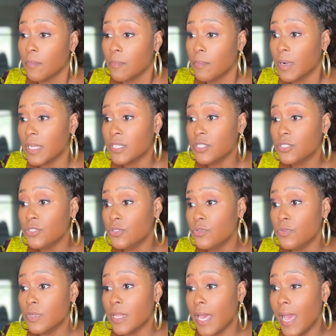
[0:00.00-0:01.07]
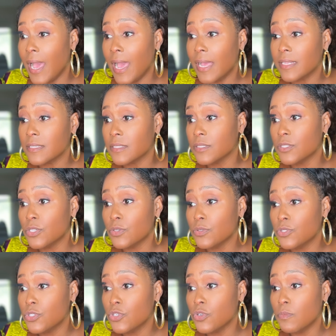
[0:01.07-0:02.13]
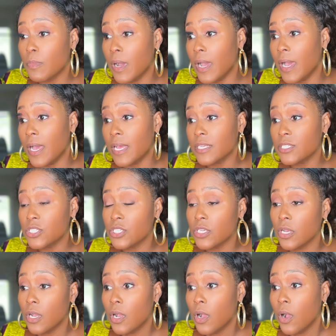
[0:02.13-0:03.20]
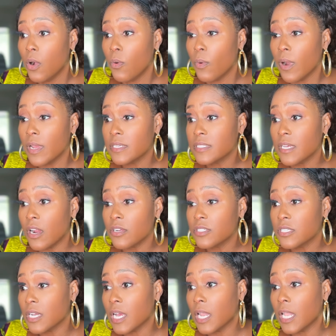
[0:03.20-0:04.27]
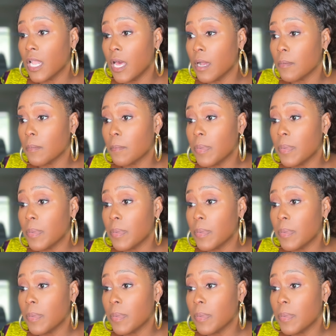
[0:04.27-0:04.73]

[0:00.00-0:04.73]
But do not do too much where it starts to clump